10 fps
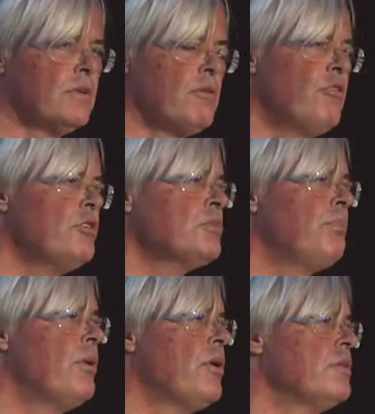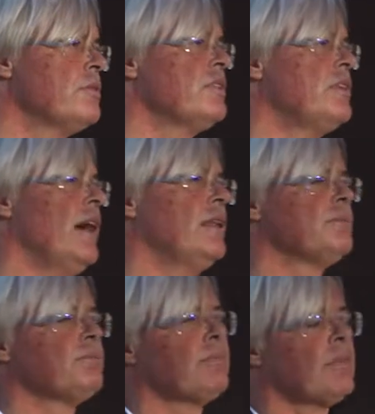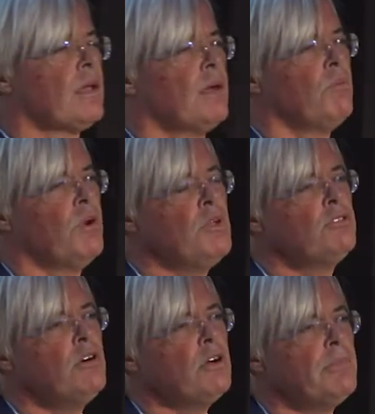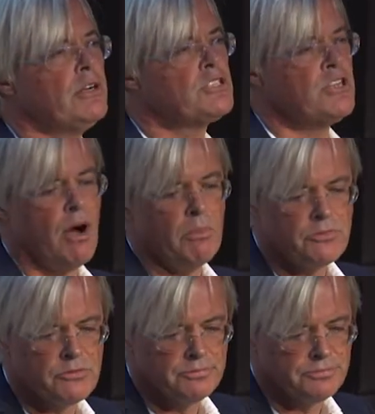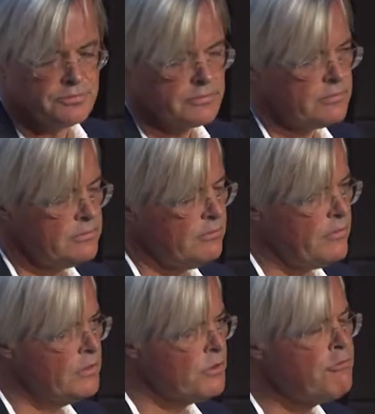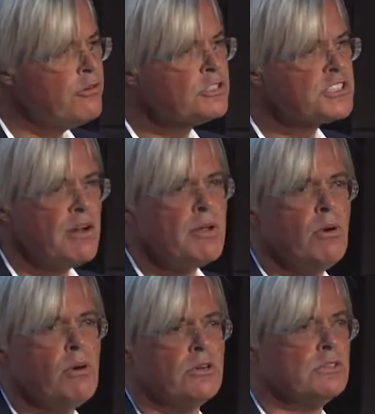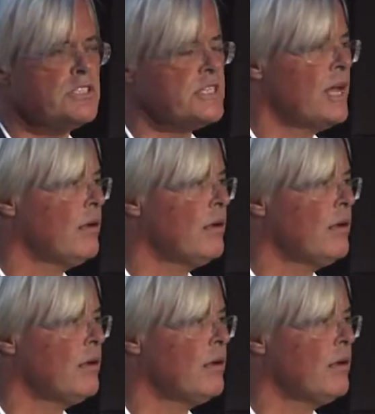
First point is that when we talk about jobs, the first scary moment is that,